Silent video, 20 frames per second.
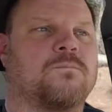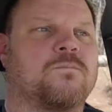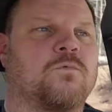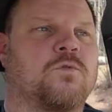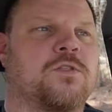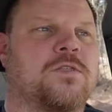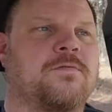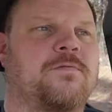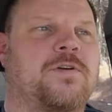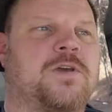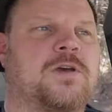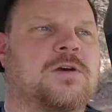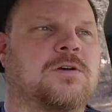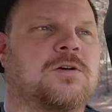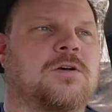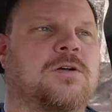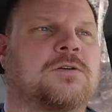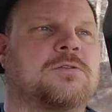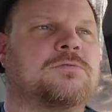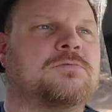with a
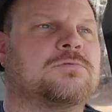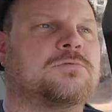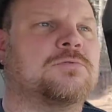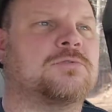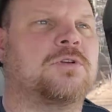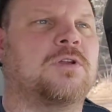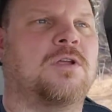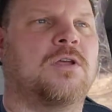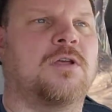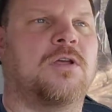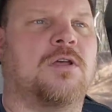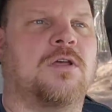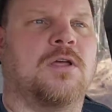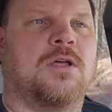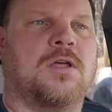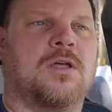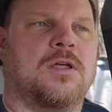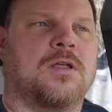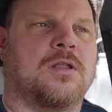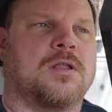vehicle,
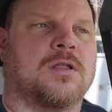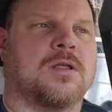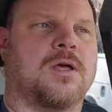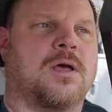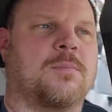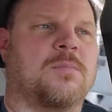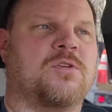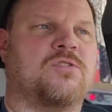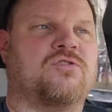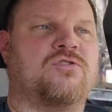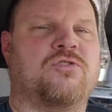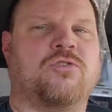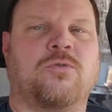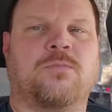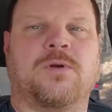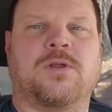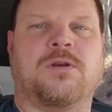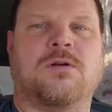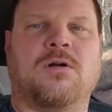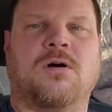I'm
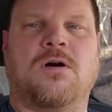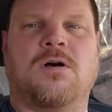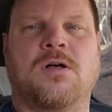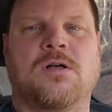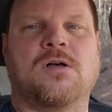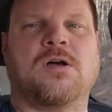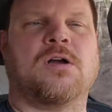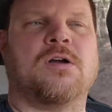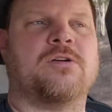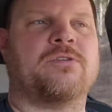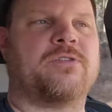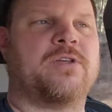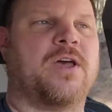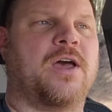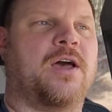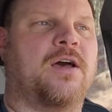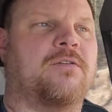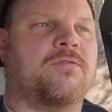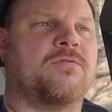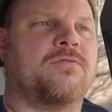assuming all cars
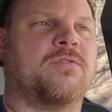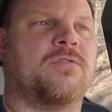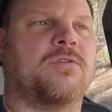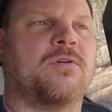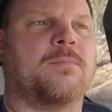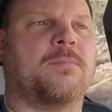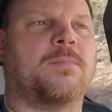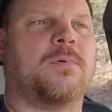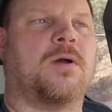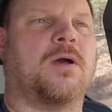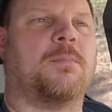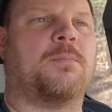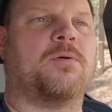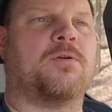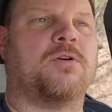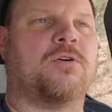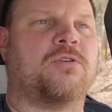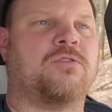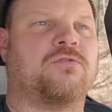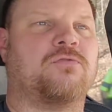have a
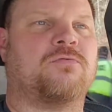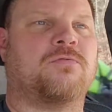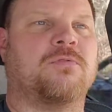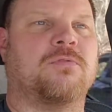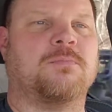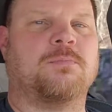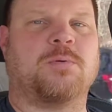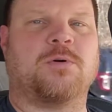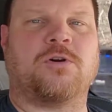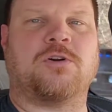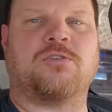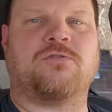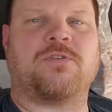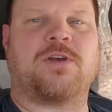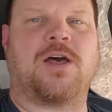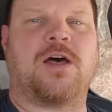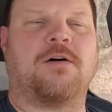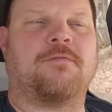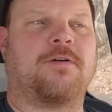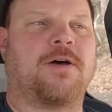purge
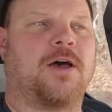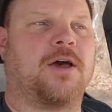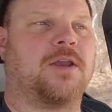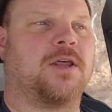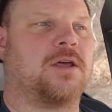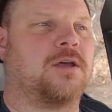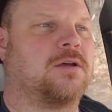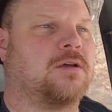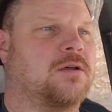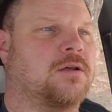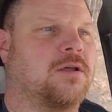valve on it.